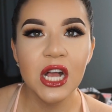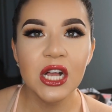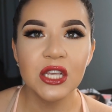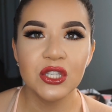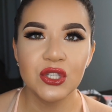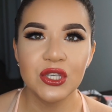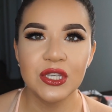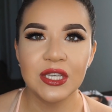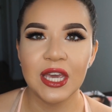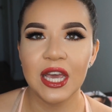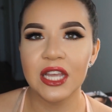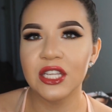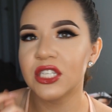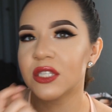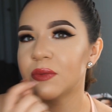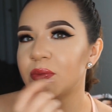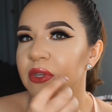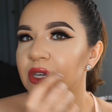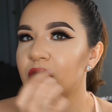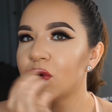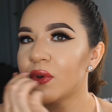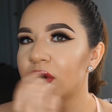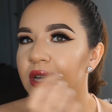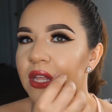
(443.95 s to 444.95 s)
So you can't just be
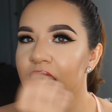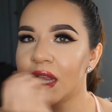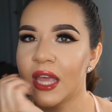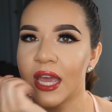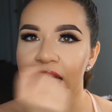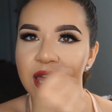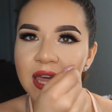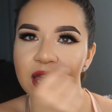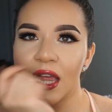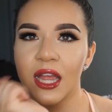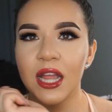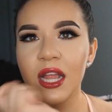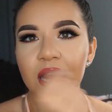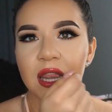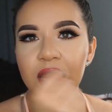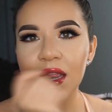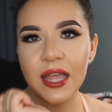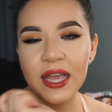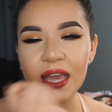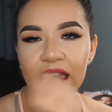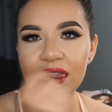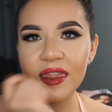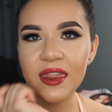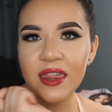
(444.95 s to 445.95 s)
going like
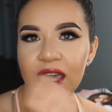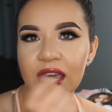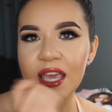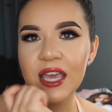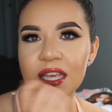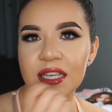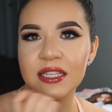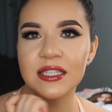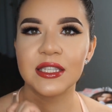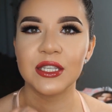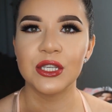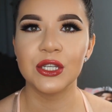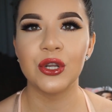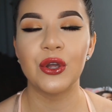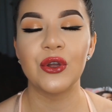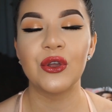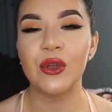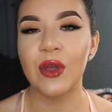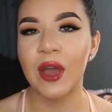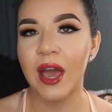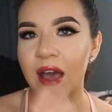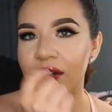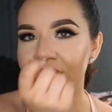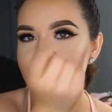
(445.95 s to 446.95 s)
like this, you know,
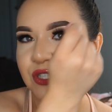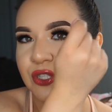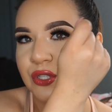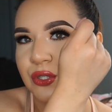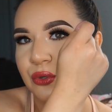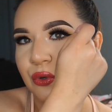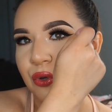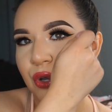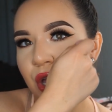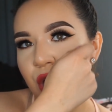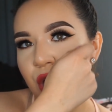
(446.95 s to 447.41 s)
you have to